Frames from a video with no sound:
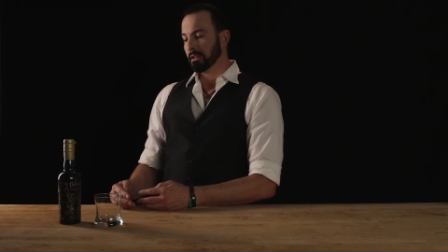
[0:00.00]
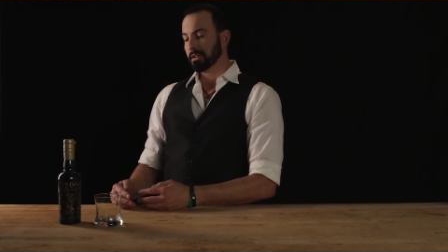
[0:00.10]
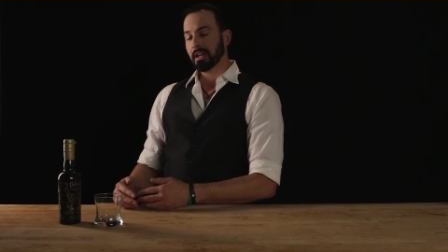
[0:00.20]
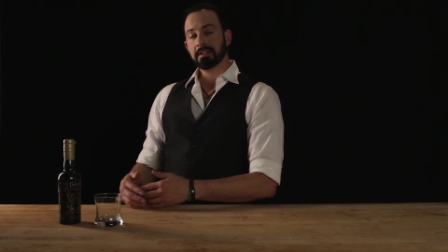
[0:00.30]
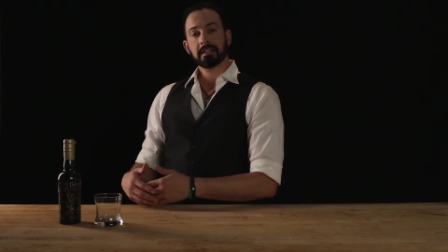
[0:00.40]

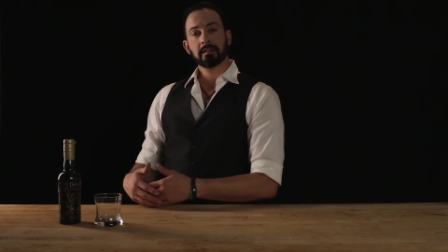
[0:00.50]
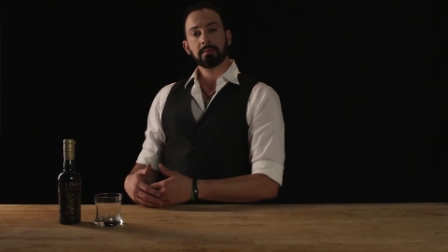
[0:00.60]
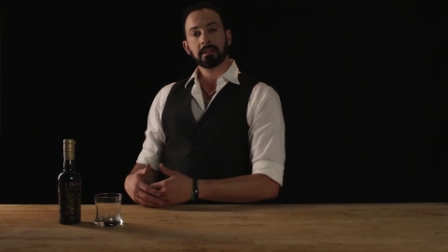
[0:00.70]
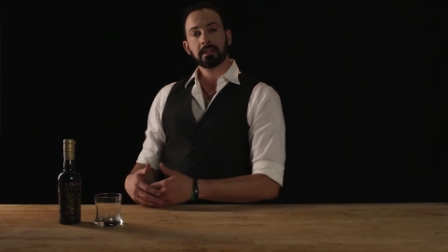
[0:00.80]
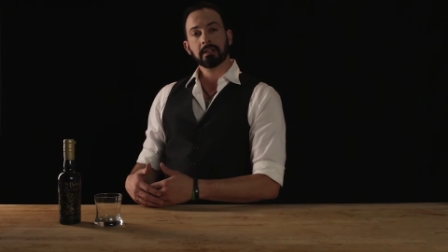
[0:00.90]
the idea
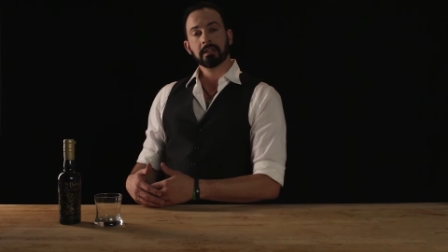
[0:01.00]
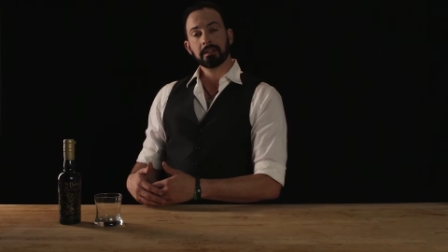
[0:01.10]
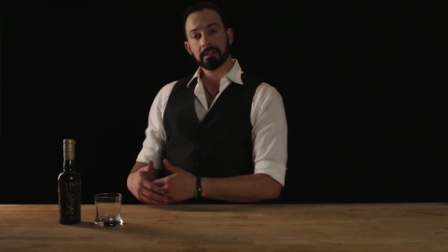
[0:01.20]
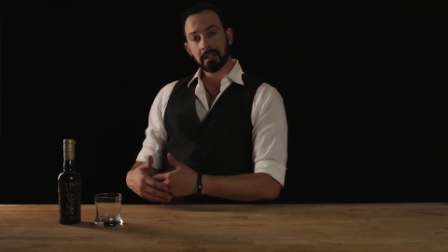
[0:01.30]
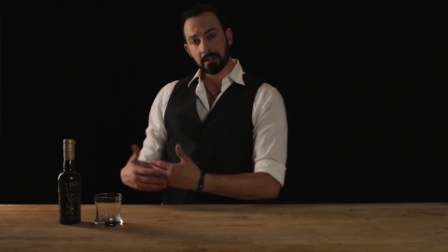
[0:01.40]
being
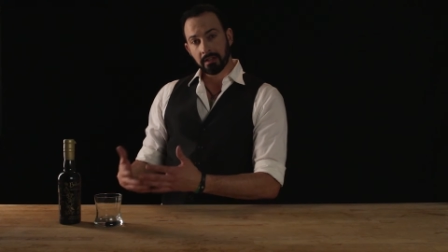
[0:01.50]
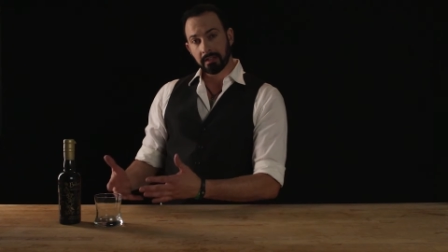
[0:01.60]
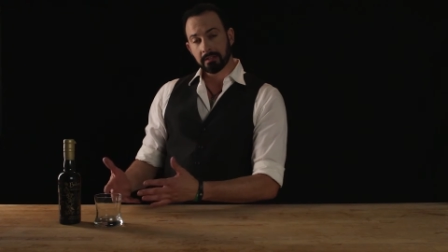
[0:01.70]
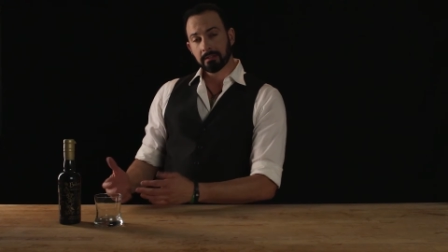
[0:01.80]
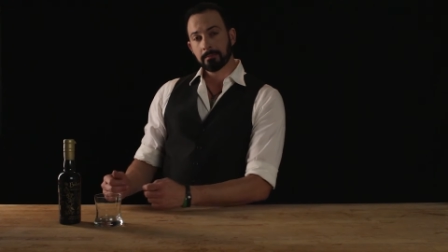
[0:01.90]
at the end of the
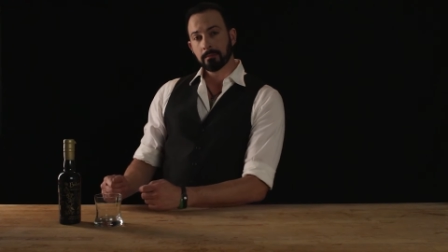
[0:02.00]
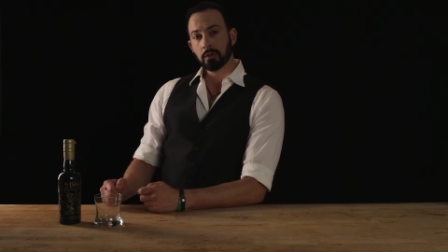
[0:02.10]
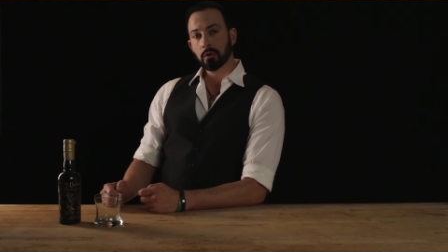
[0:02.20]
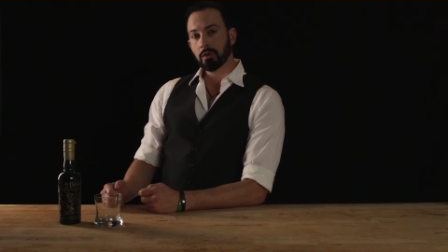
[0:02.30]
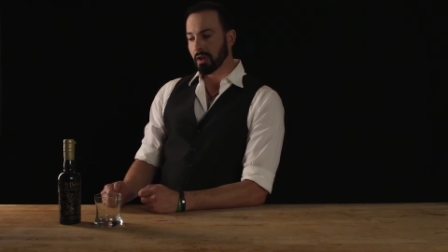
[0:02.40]
night,
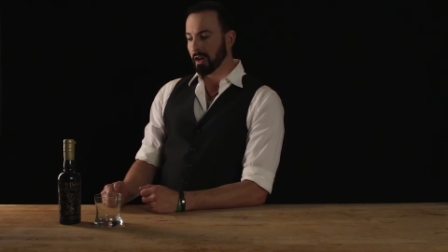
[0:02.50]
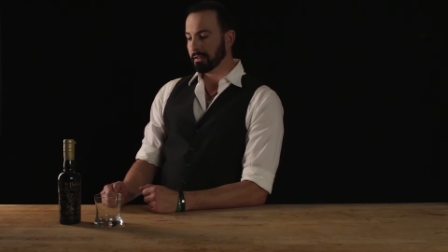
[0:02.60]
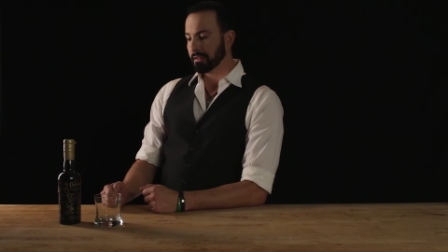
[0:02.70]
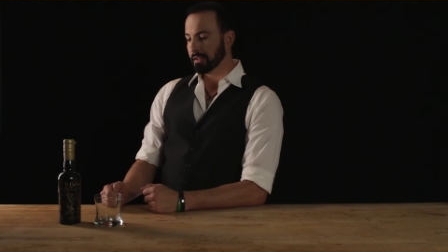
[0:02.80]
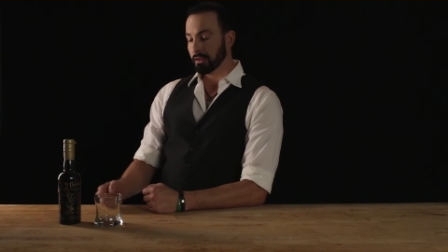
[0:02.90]
you're
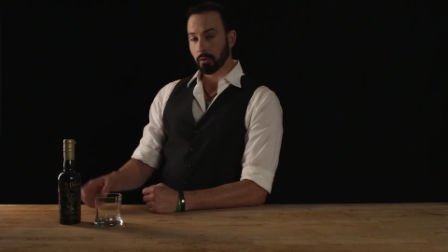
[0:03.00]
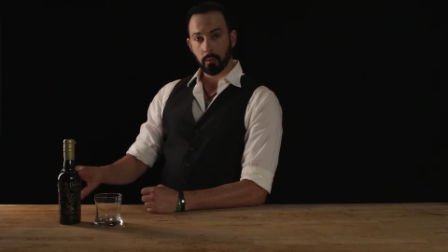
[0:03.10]
not either